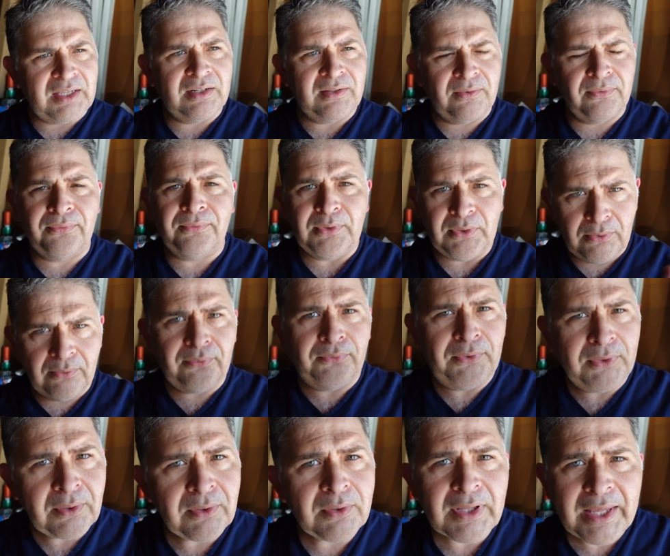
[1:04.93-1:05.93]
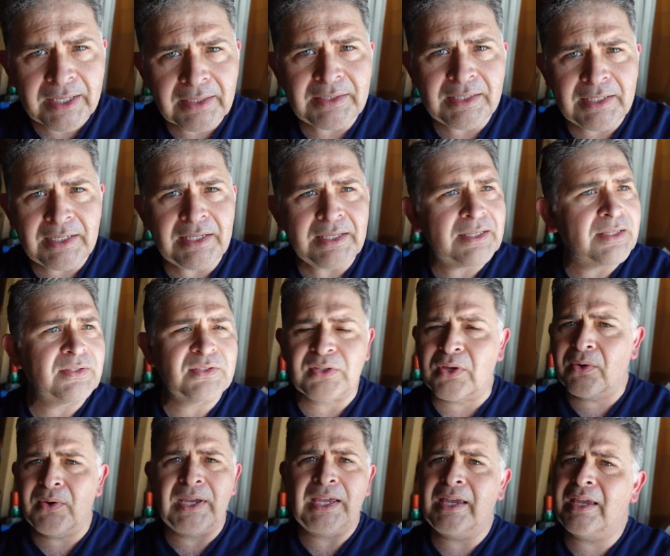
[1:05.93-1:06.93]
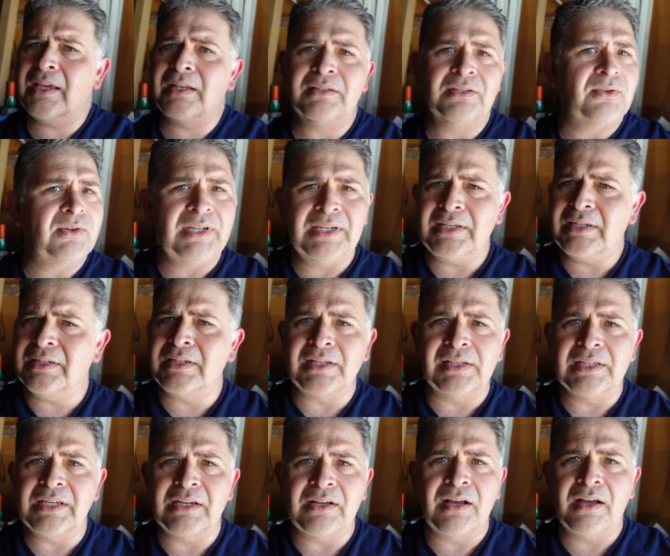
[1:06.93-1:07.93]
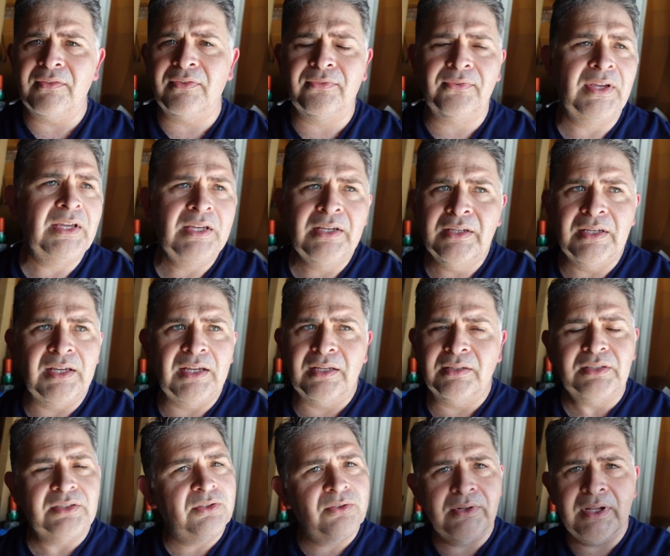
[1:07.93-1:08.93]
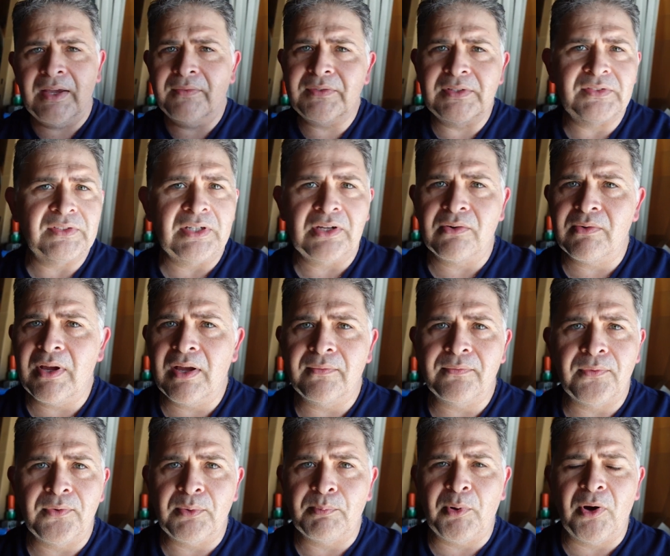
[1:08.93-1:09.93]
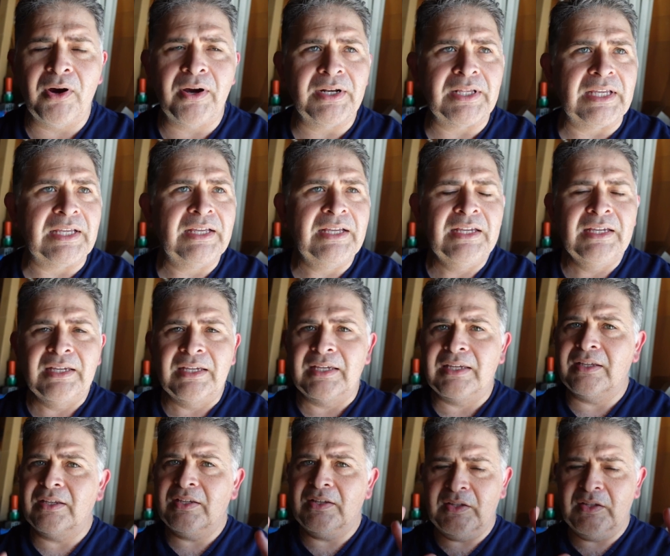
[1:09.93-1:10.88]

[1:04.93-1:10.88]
And if you feel like it is, go ahead, go ahead and click off. Uh, you don't have to stick around for the party. Uh,